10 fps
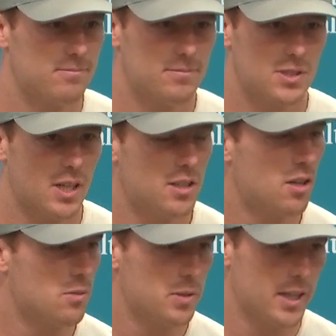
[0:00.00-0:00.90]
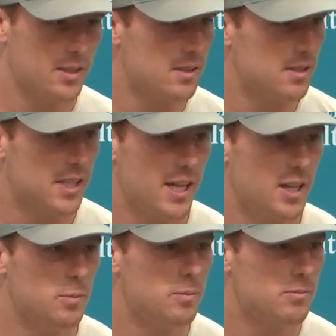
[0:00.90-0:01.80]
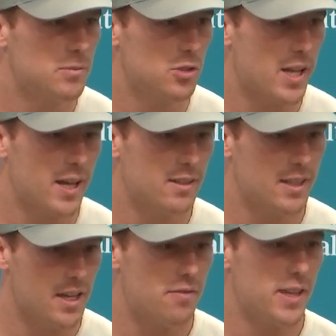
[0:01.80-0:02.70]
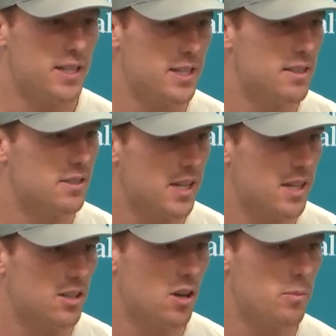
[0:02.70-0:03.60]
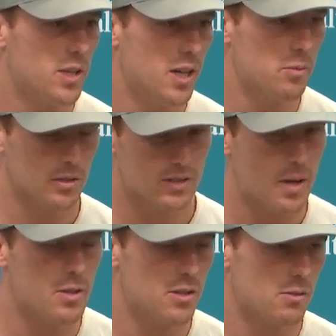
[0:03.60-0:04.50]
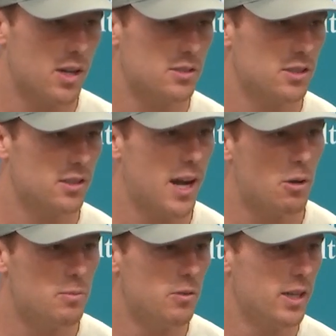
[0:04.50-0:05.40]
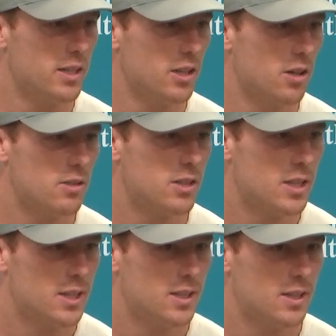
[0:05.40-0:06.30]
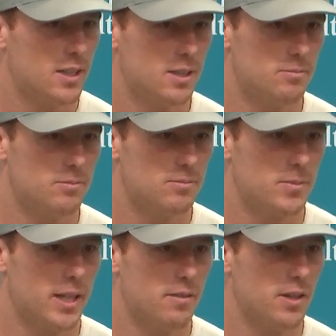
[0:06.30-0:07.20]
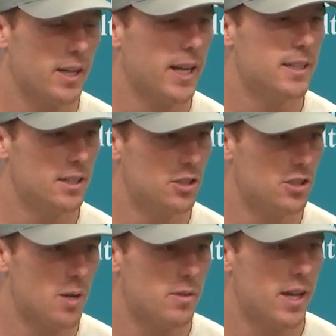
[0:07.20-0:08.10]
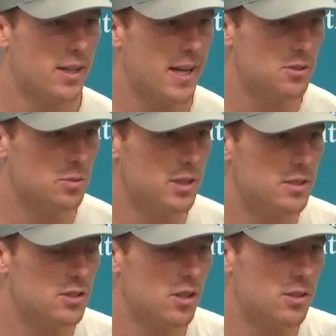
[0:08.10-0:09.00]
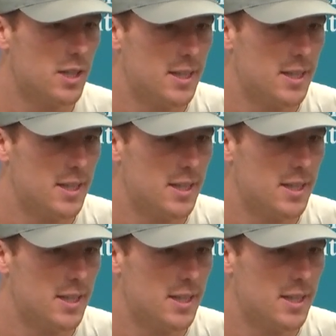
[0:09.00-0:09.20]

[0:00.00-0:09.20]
studied all the plays the same so that if they did decide to call me up or sign me to the roster, I would be ready to go. And I felt like I did a good job of that last week. So